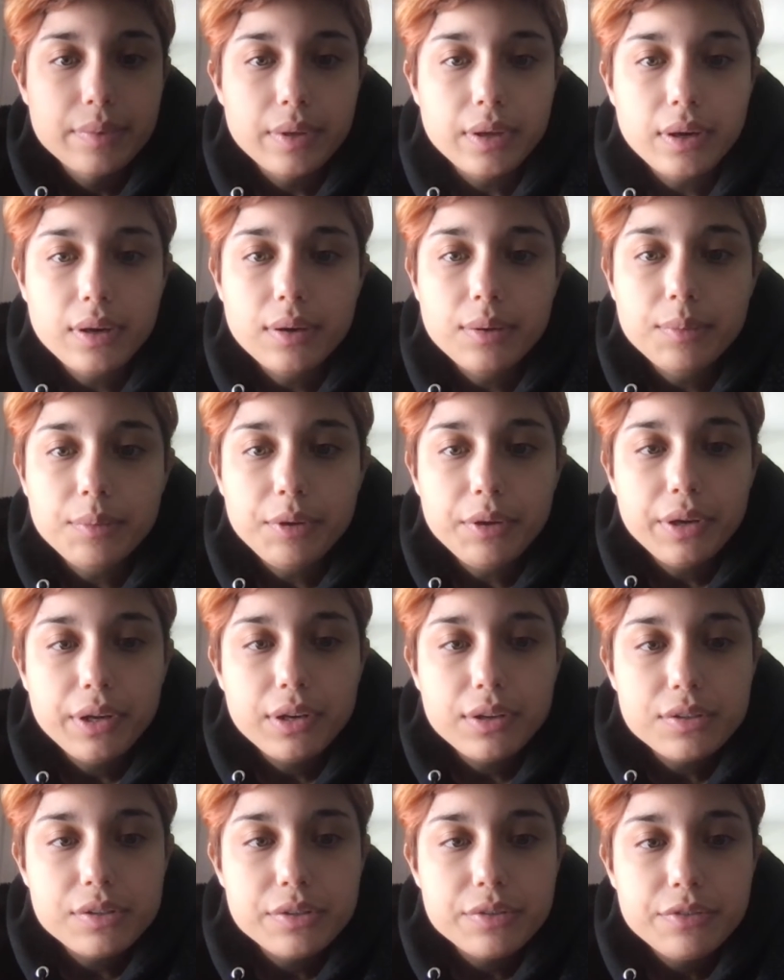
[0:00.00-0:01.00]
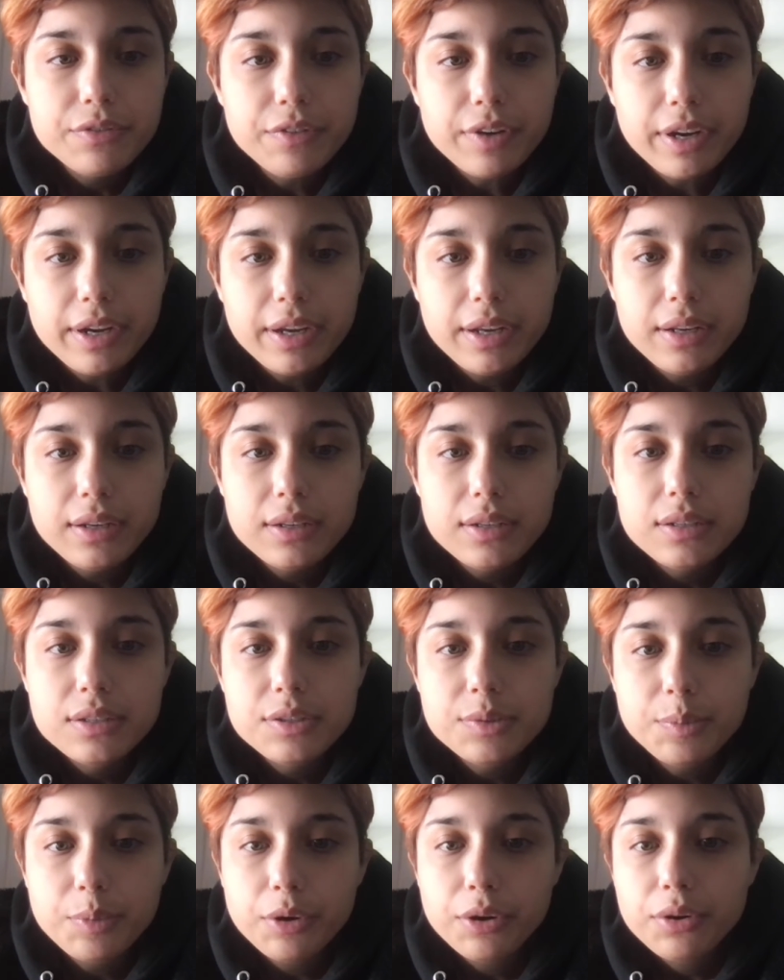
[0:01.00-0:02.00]
You can also find
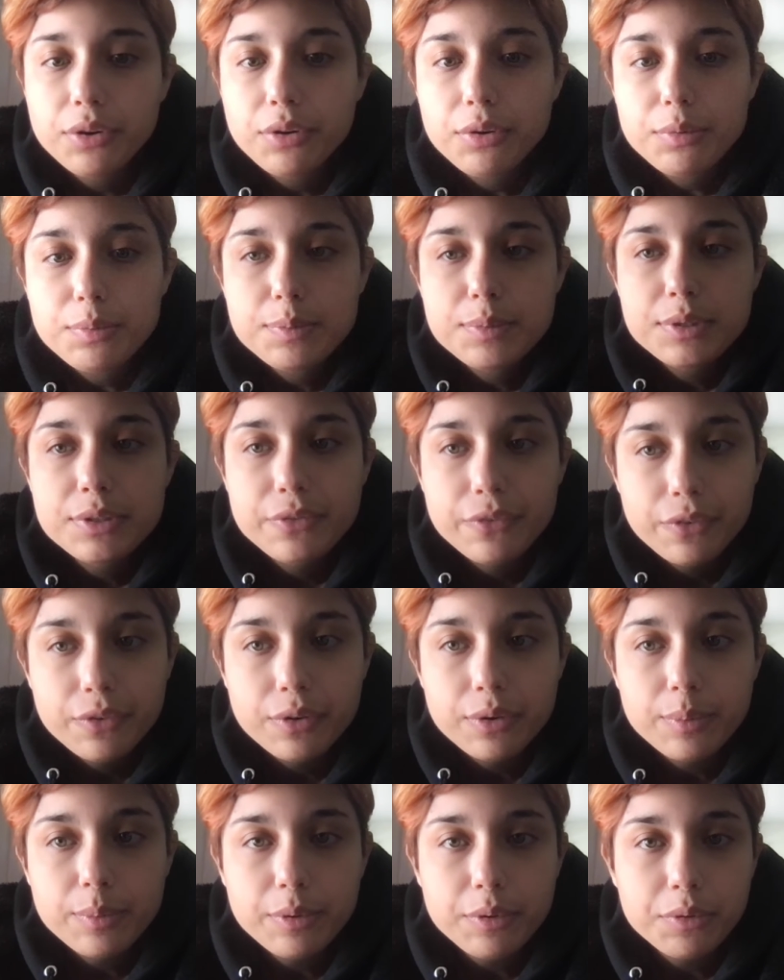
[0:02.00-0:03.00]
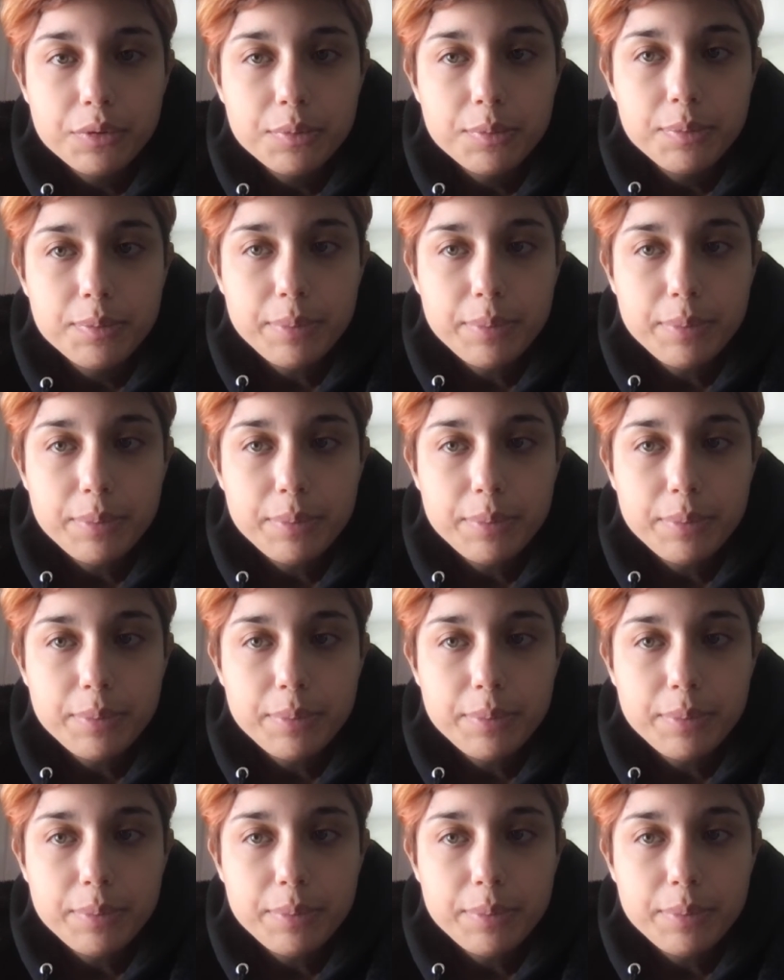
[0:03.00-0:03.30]
support groups for both